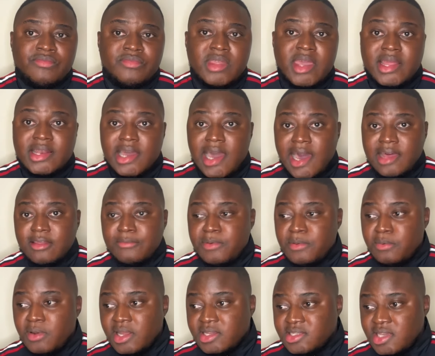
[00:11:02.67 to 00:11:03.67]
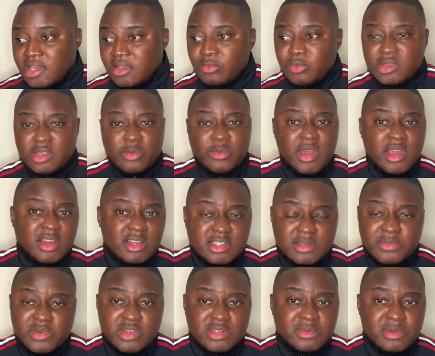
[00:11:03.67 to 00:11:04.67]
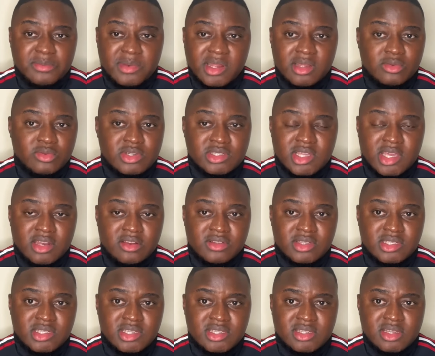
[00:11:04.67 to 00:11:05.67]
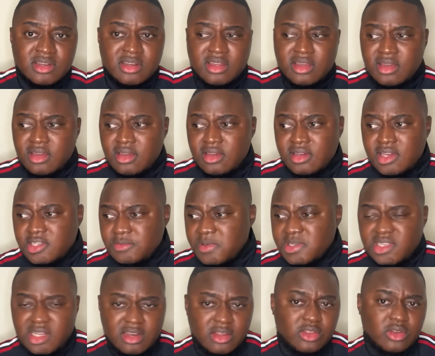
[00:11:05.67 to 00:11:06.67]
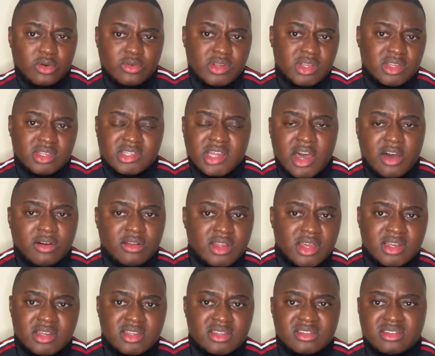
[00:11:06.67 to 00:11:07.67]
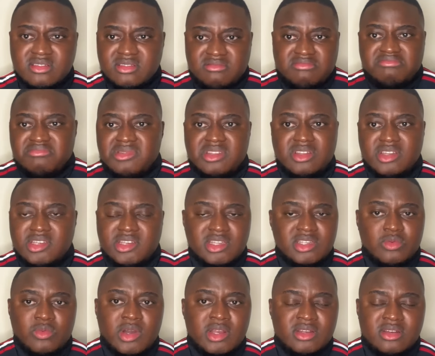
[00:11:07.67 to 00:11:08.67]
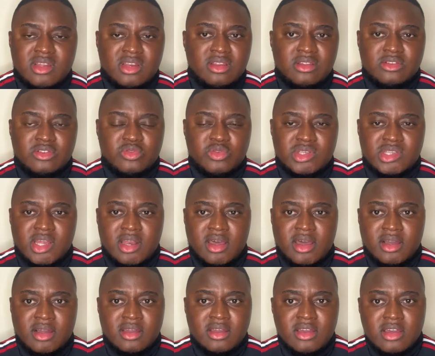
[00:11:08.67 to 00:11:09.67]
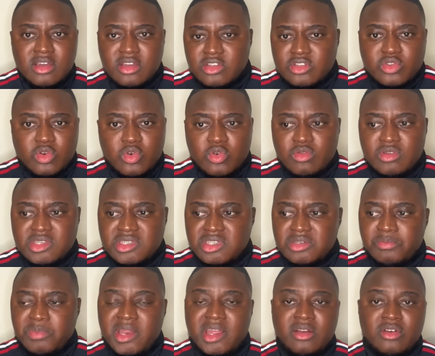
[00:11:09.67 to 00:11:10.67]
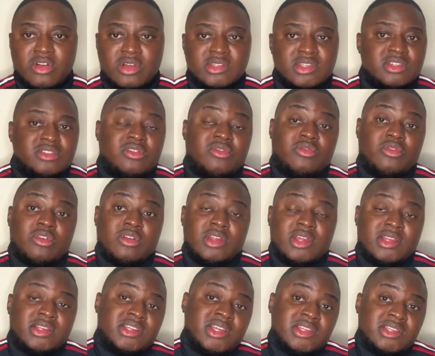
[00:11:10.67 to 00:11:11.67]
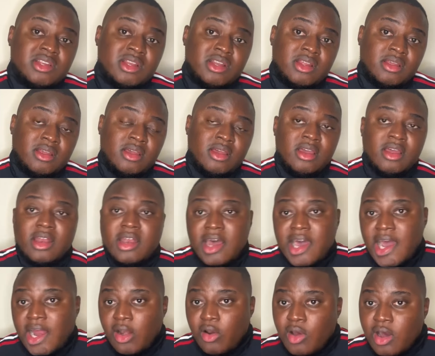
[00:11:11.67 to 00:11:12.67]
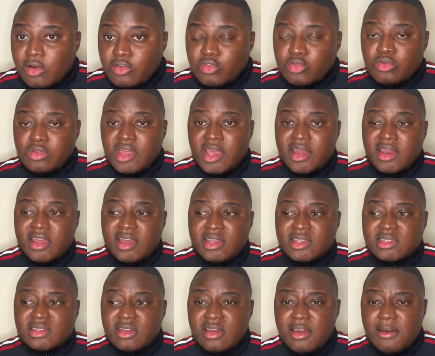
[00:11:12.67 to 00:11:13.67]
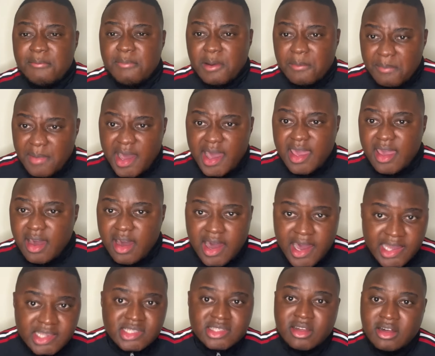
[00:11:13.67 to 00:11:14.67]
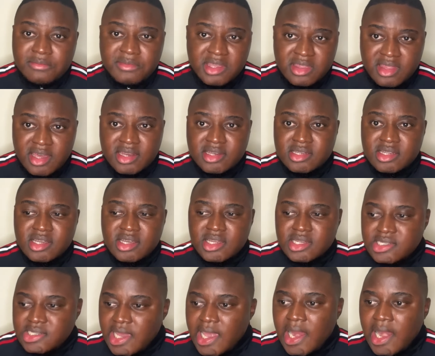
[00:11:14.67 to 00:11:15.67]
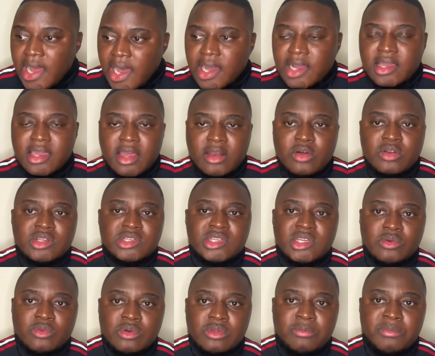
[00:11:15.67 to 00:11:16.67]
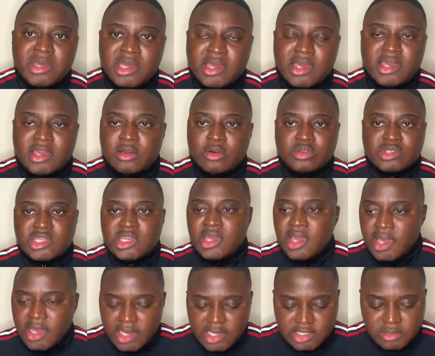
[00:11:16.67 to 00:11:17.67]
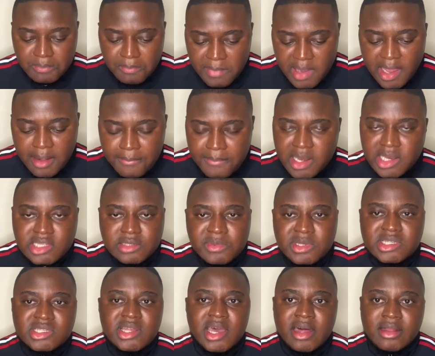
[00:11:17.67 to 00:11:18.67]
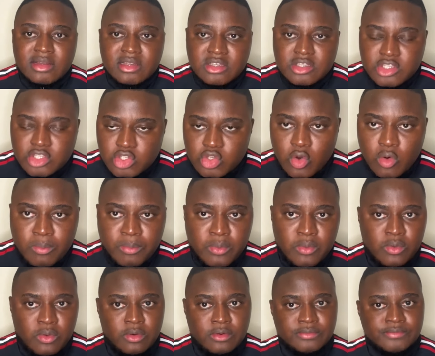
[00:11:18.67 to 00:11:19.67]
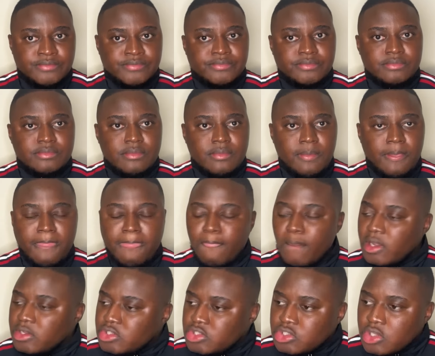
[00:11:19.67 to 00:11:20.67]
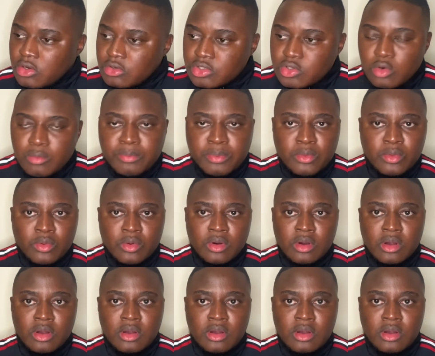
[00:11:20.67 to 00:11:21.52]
And other people are saying, with the way Casemiro has been playing towards the end of the season, he's basically thrown in the towel and he doesn't want anything to do with Ten Hag. So he's just playing nonsense unintentionally. Now, I don't know how true that is, but my eyes tell me that Ten Hag cannot deal with big egos. His man management style is so poor. So, so poor.